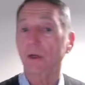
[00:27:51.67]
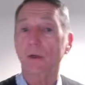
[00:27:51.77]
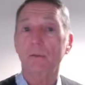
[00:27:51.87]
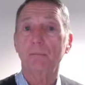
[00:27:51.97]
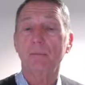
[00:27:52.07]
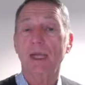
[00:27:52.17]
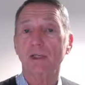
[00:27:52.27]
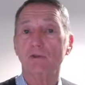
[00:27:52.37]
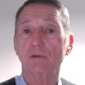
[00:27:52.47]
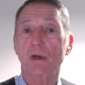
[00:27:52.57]

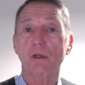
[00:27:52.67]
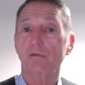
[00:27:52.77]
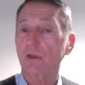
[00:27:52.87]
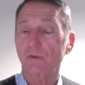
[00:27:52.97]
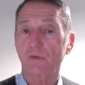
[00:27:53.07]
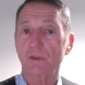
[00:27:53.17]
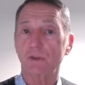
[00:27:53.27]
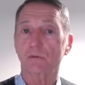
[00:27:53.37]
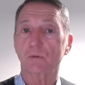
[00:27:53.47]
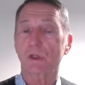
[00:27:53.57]
extract. Olive leaf is
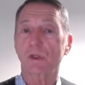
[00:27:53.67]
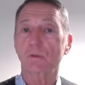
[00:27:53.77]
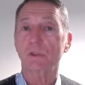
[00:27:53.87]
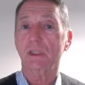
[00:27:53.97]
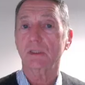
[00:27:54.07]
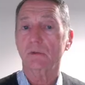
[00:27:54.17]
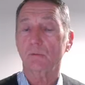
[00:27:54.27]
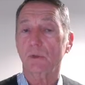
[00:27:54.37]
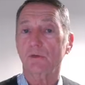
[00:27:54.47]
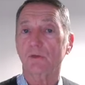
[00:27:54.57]
just one of those things,
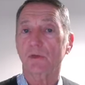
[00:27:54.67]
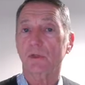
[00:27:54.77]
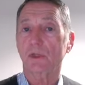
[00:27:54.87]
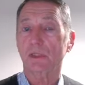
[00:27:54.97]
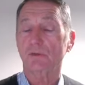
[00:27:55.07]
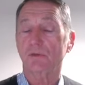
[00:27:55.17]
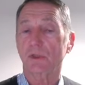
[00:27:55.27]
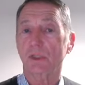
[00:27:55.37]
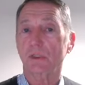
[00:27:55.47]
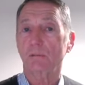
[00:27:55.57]
wonderful things for
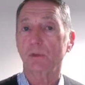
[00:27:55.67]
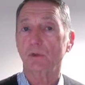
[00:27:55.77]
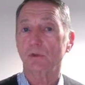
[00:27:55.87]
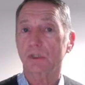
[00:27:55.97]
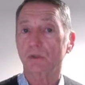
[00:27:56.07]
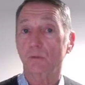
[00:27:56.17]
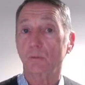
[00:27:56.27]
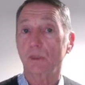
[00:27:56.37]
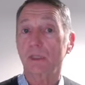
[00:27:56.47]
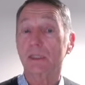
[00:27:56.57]
the immune
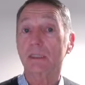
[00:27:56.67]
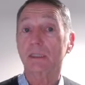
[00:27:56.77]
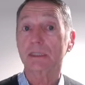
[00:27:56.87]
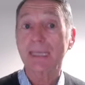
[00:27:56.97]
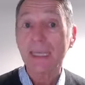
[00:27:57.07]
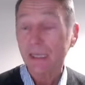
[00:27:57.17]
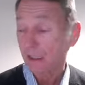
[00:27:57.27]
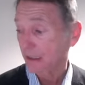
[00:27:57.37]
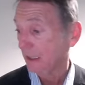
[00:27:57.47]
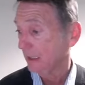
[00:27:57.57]
system, with
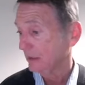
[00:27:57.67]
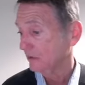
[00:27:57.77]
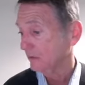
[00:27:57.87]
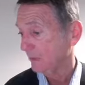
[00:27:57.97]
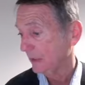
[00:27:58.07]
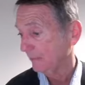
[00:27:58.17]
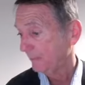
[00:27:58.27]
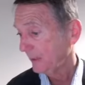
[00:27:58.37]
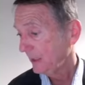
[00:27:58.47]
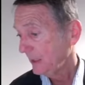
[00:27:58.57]
zinc in it as well.
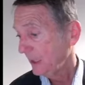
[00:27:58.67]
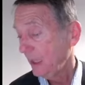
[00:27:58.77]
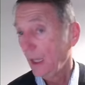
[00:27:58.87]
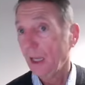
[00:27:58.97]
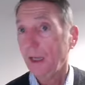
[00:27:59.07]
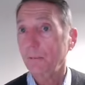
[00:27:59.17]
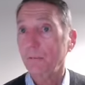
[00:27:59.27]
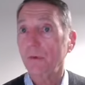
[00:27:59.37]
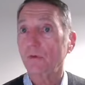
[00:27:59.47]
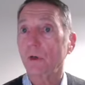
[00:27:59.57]

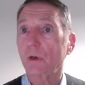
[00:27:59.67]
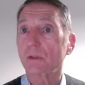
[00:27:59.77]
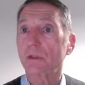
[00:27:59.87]
We've got